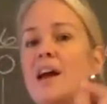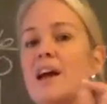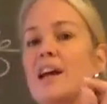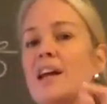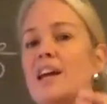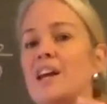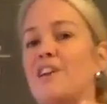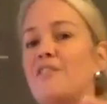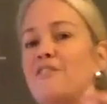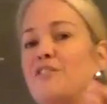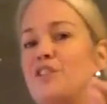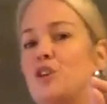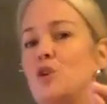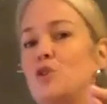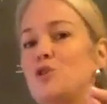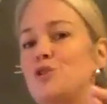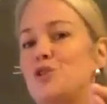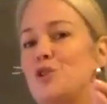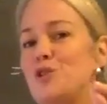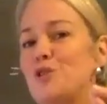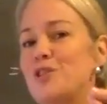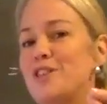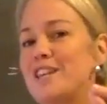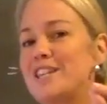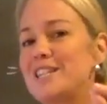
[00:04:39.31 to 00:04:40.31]
If you
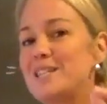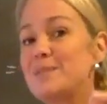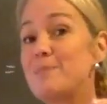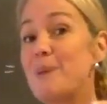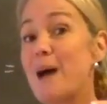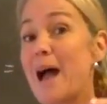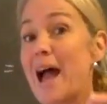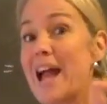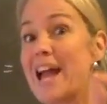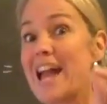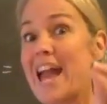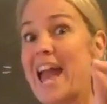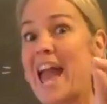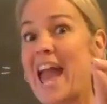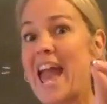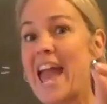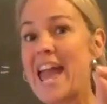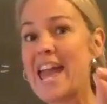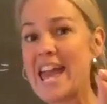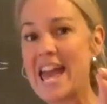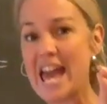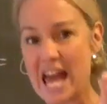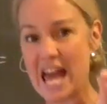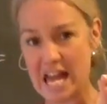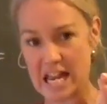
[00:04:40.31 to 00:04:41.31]
do this by
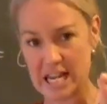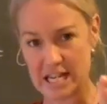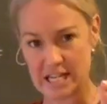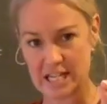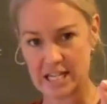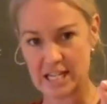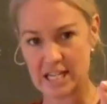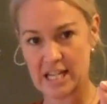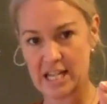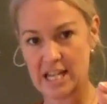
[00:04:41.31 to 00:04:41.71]
hand,